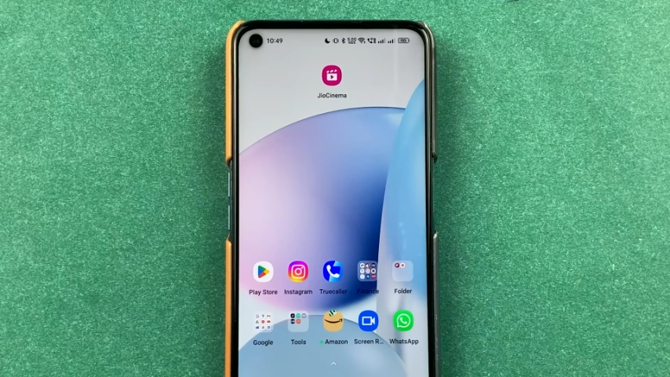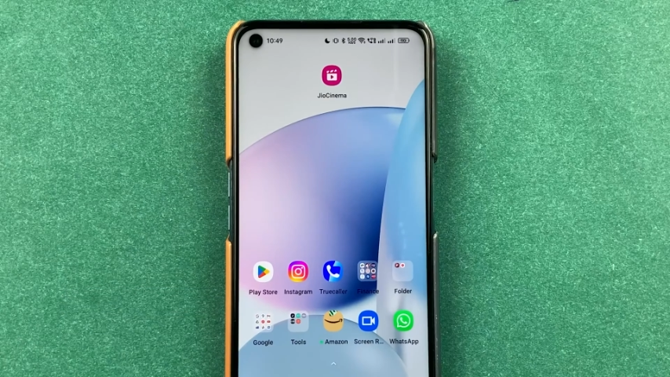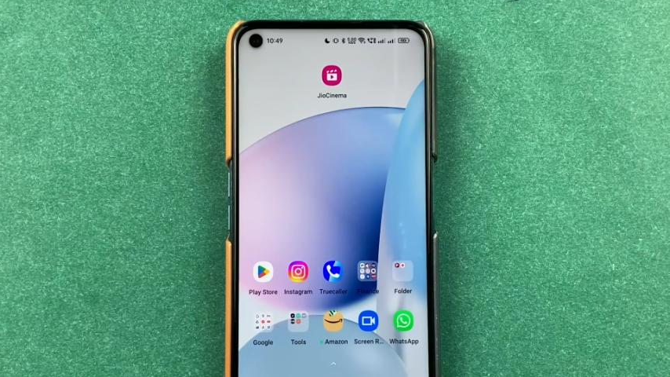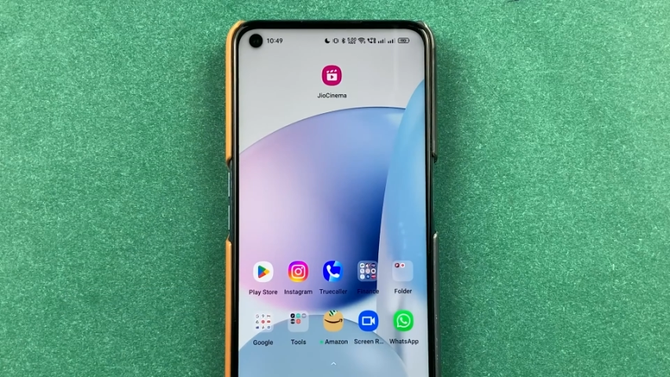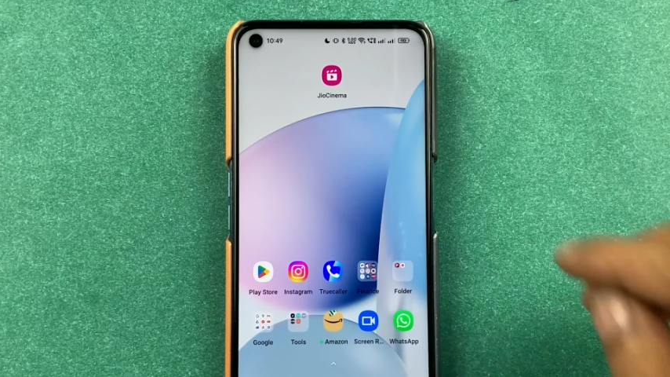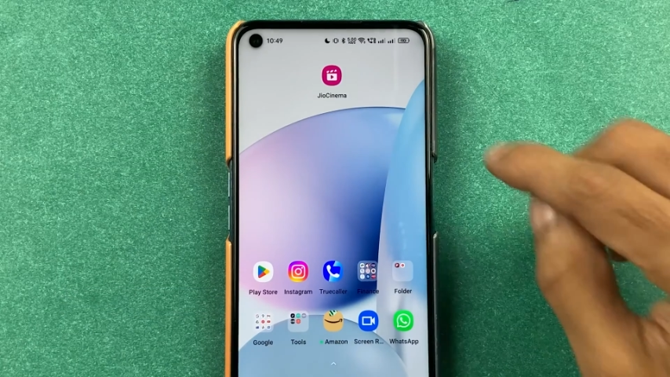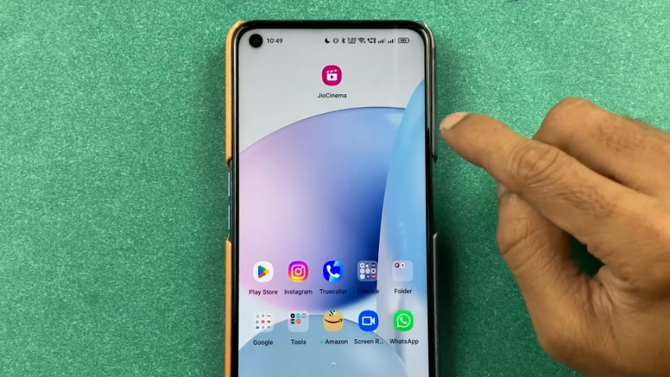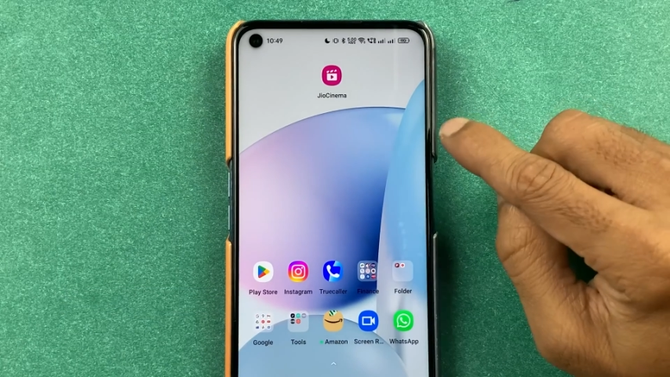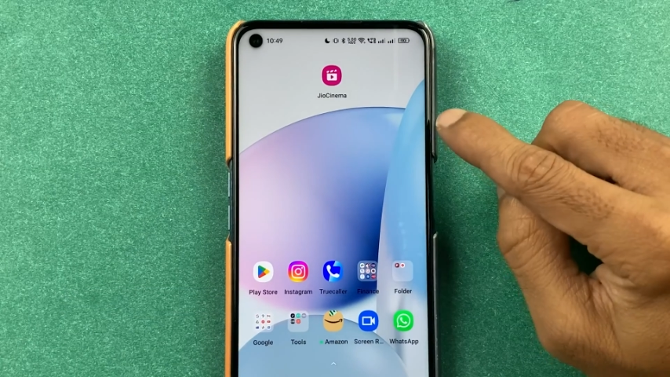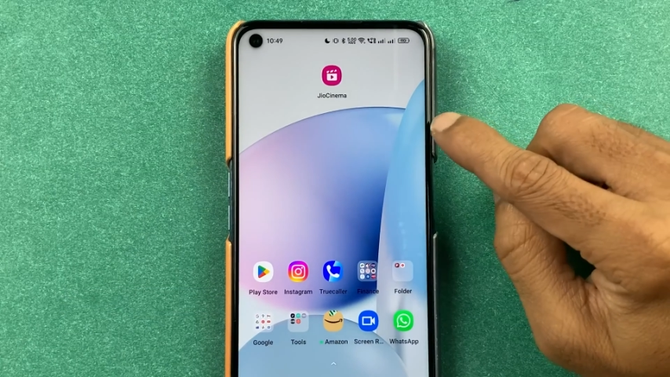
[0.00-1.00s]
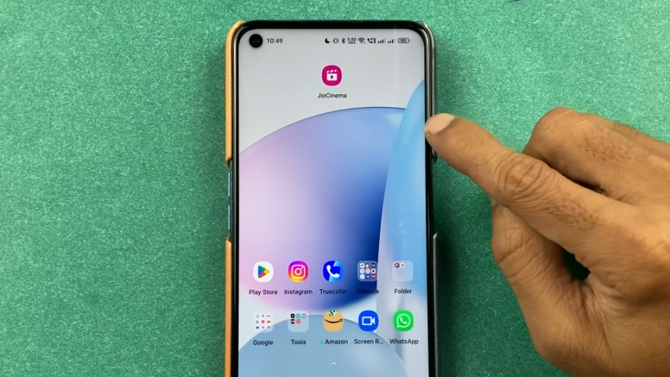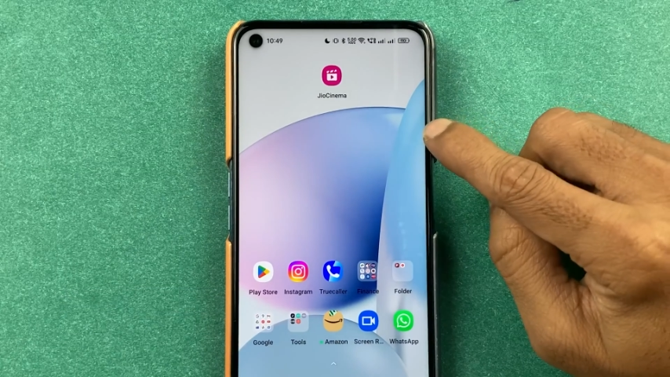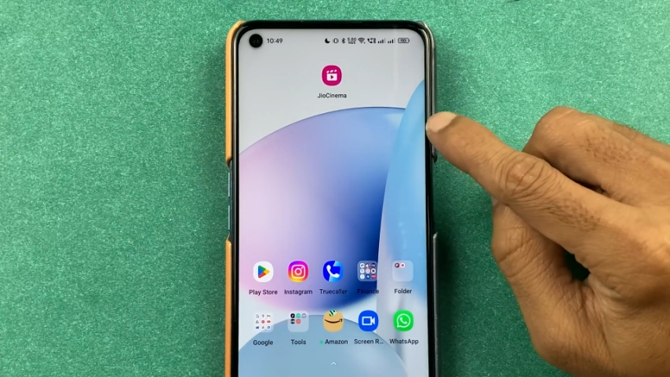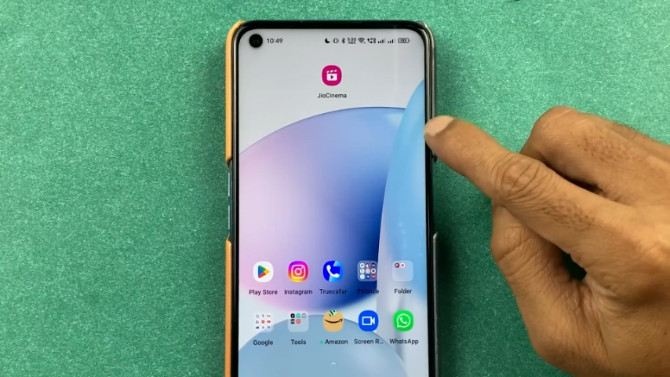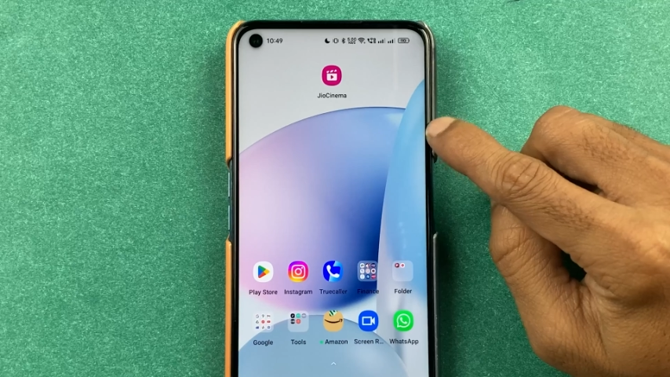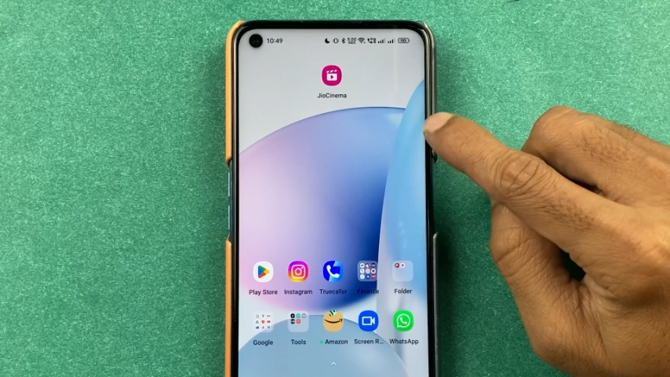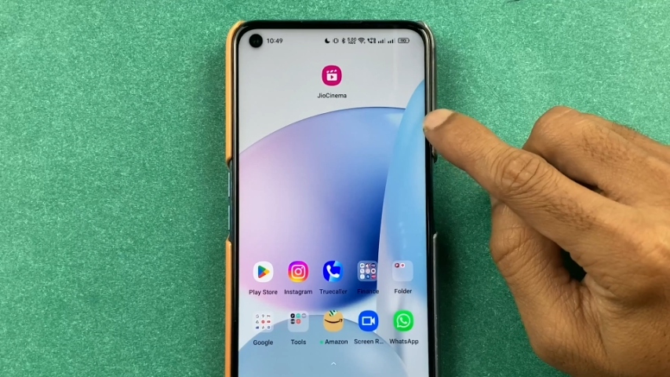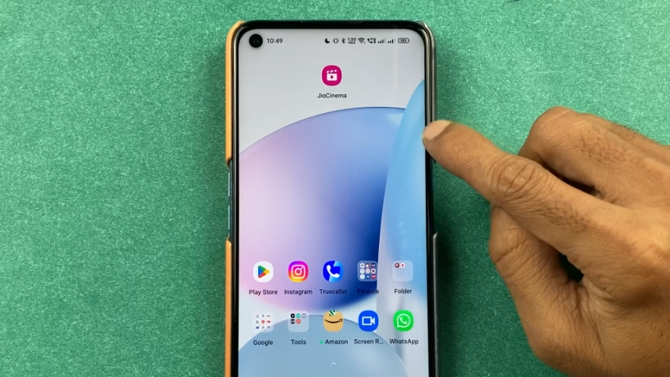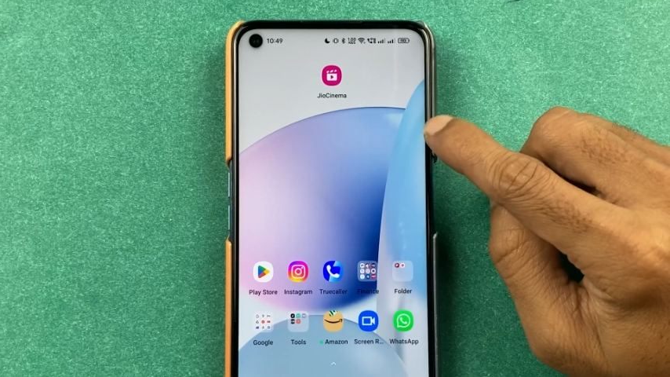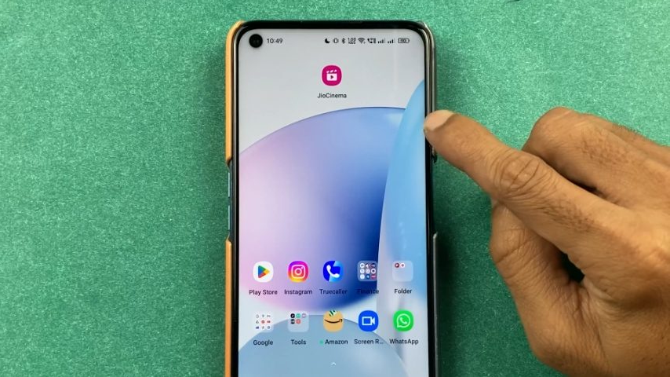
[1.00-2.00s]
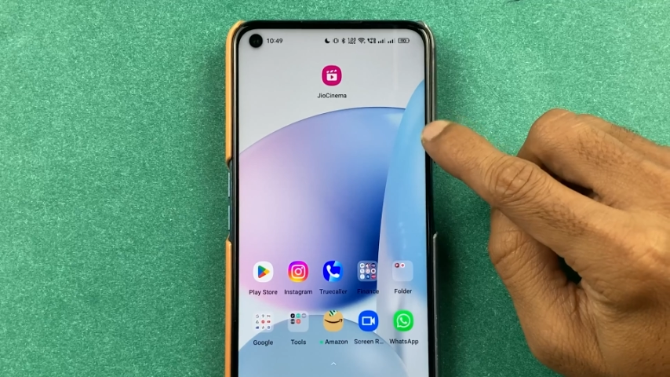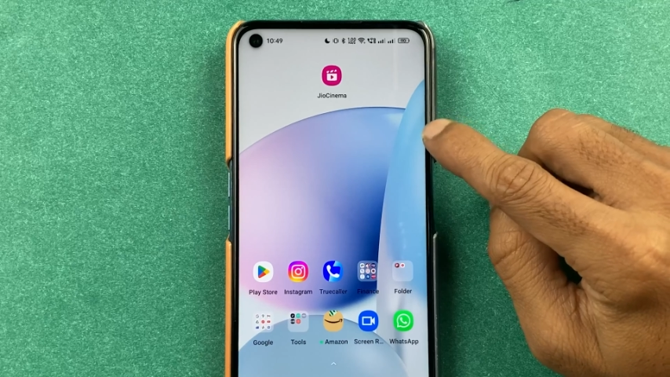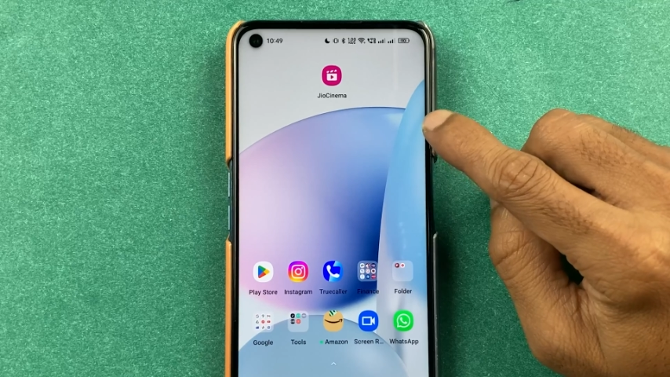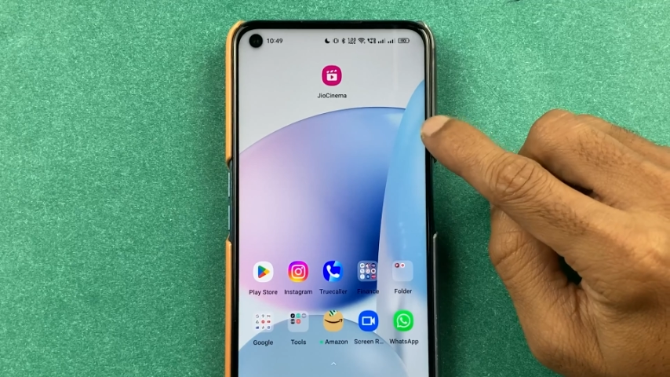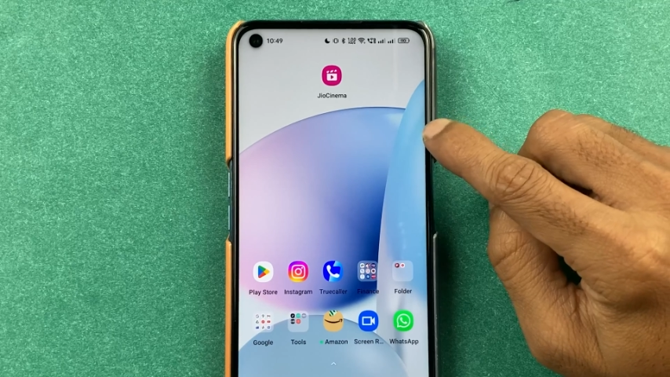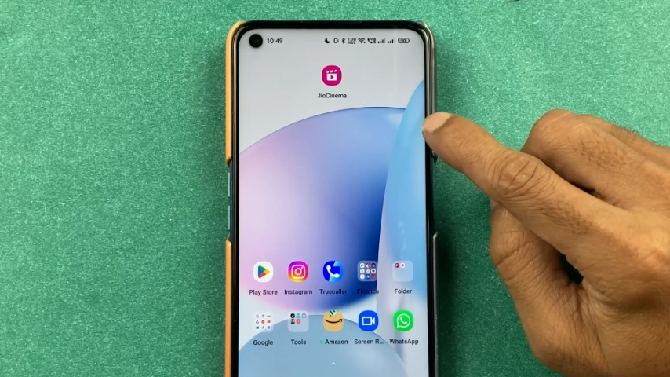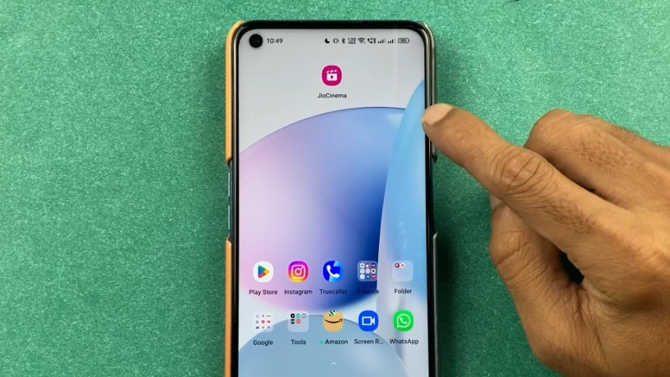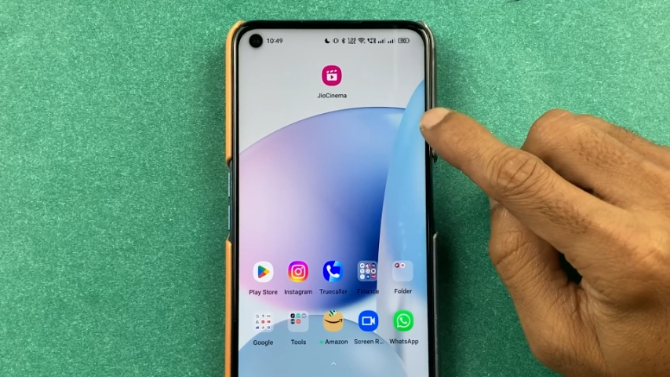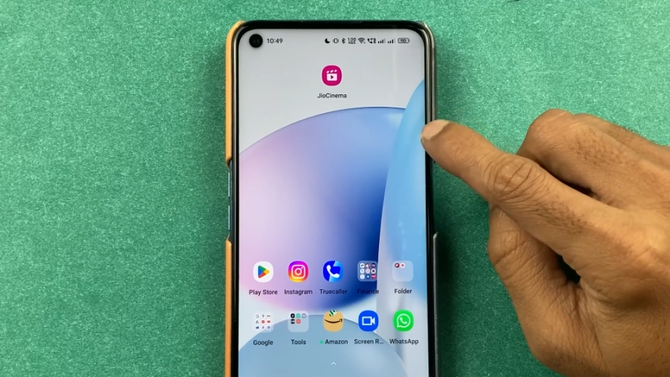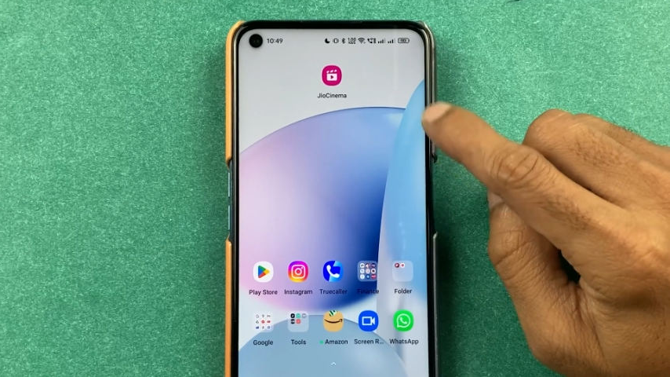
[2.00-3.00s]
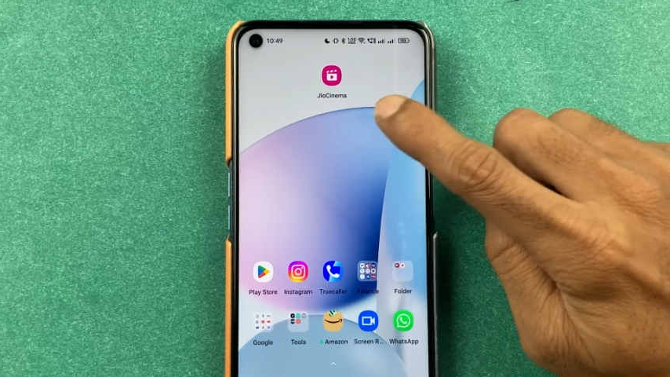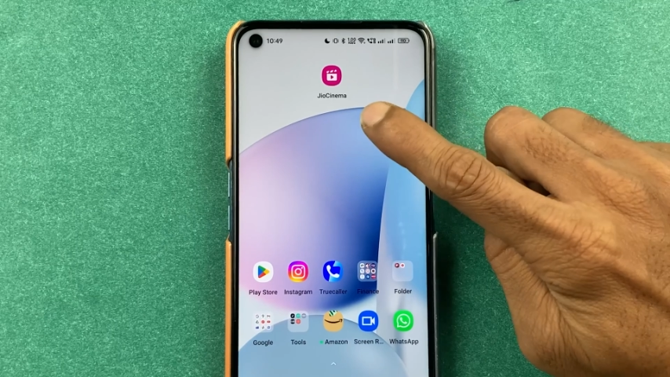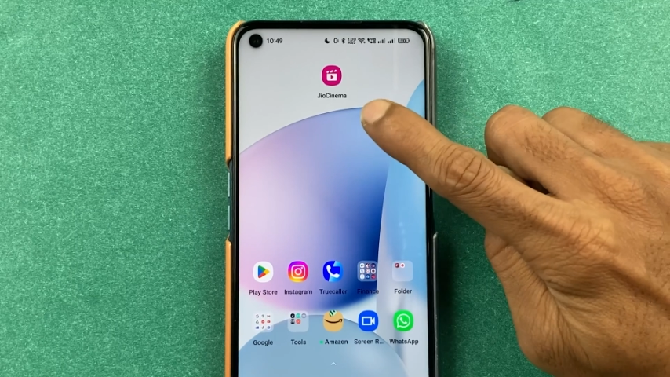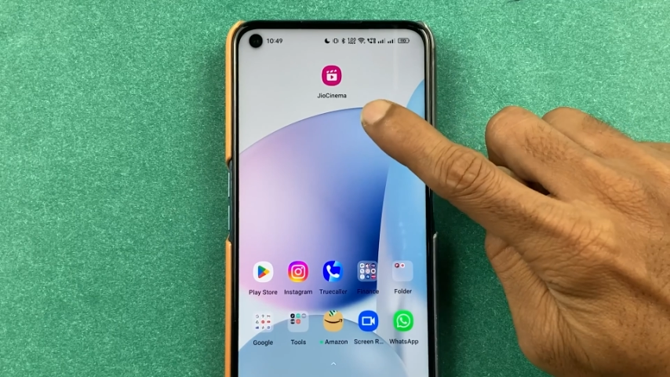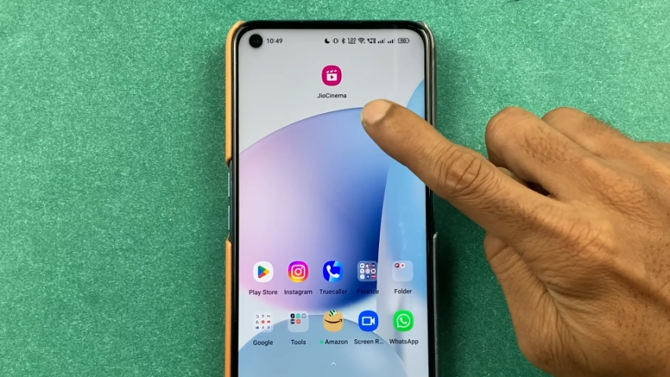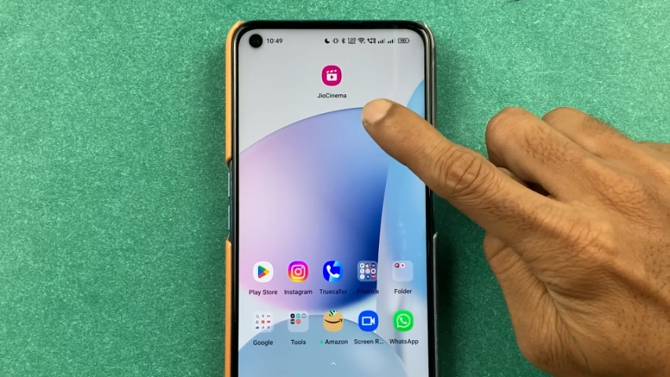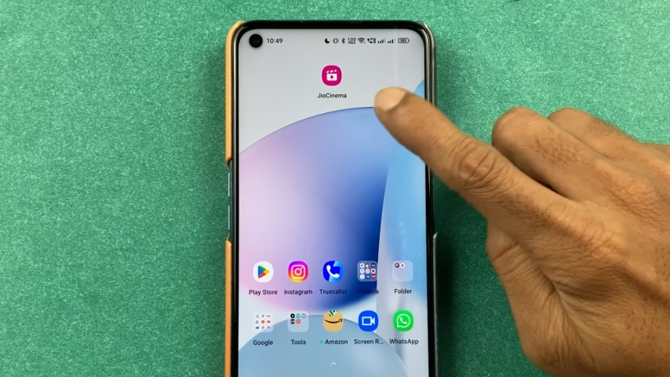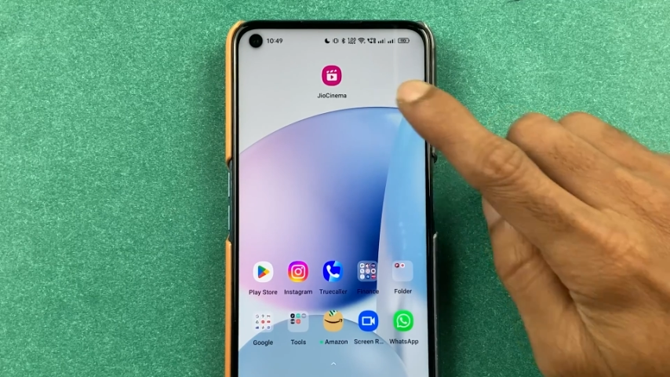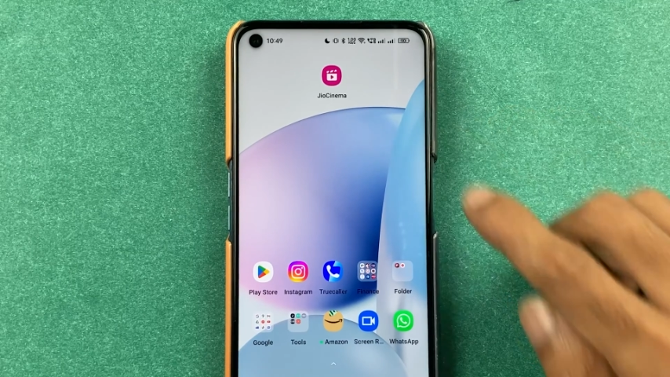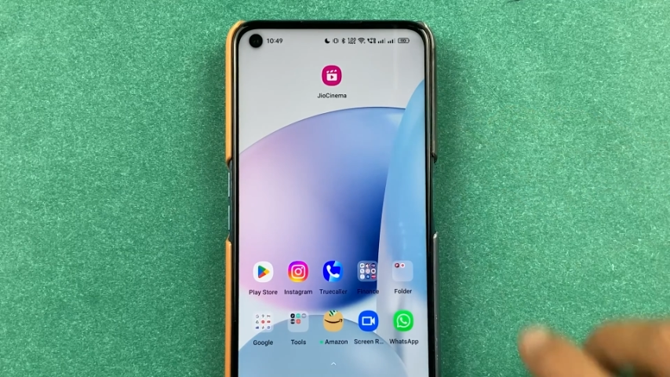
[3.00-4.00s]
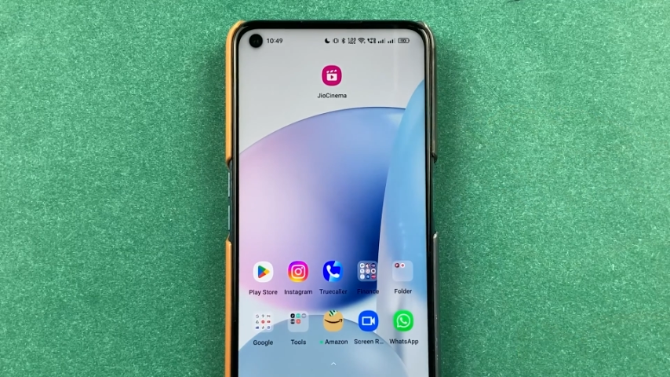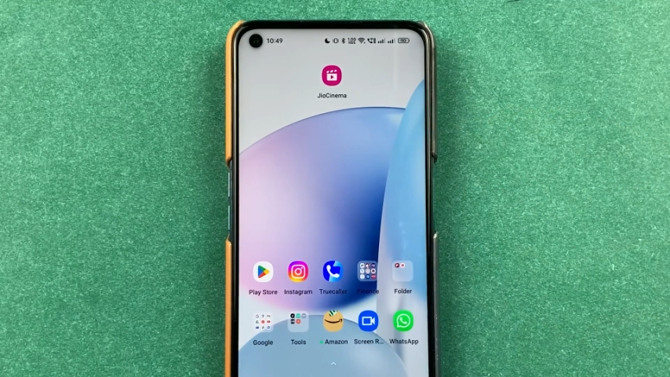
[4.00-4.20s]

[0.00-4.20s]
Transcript: No face is visible, so there are no lips to read.